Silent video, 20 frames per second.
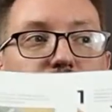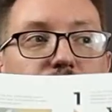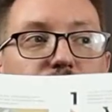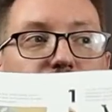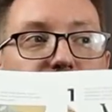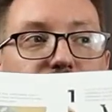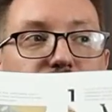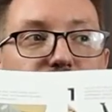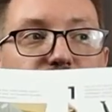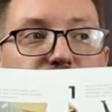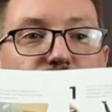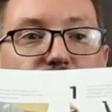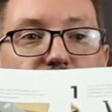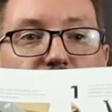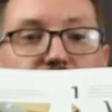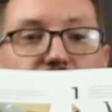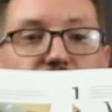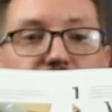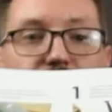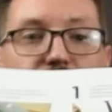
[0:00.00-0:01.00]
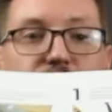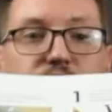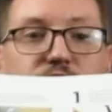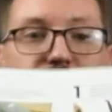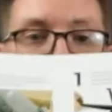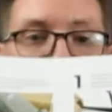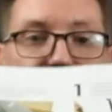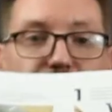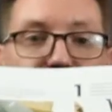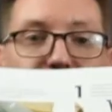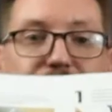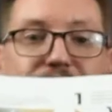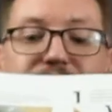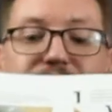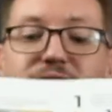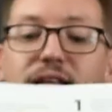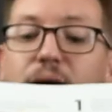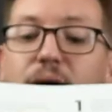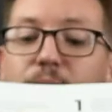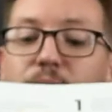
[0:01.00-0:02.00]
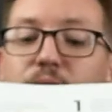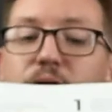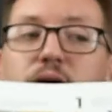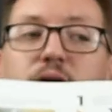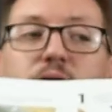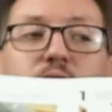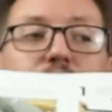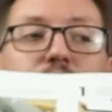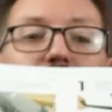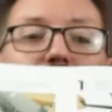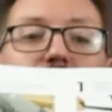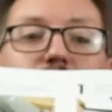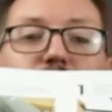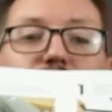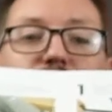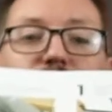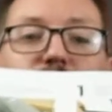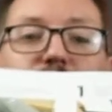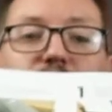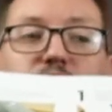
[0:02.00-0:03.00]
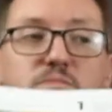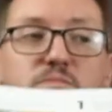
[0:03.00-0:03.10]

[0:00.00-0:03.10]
You get a sweet step-by-step little instruction